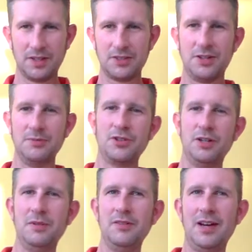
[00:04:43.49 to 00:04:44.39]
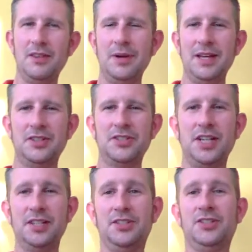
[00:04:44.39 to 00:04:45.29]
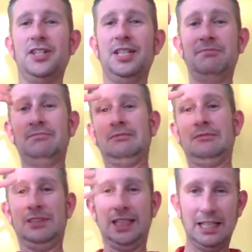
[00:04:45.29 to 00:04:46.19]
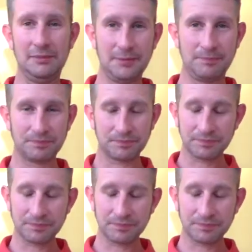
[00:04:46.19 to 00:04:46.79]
Sorry, I'm trying to move out of the way. The sun is shining right at me.